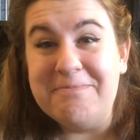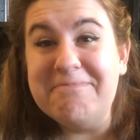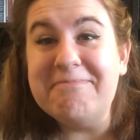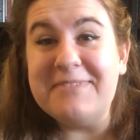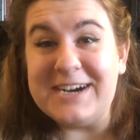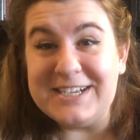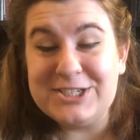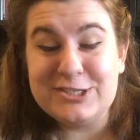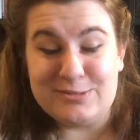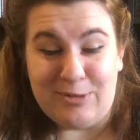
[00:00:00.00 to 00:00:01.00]

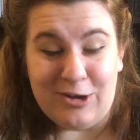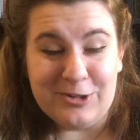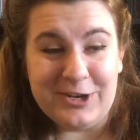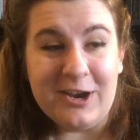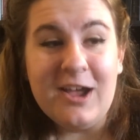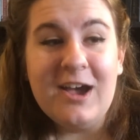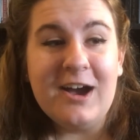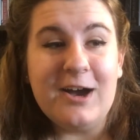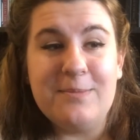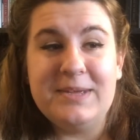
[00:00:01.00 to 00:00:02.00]
much smaller
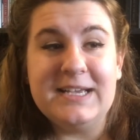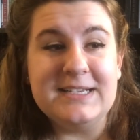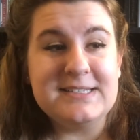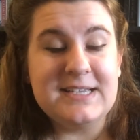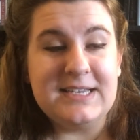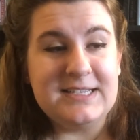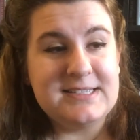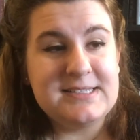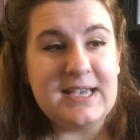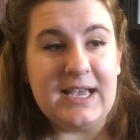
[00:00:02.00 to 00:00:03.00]
because it
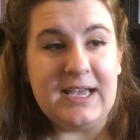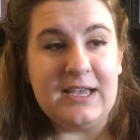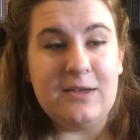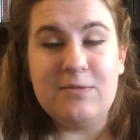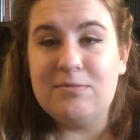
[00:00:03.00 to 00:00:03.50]
is a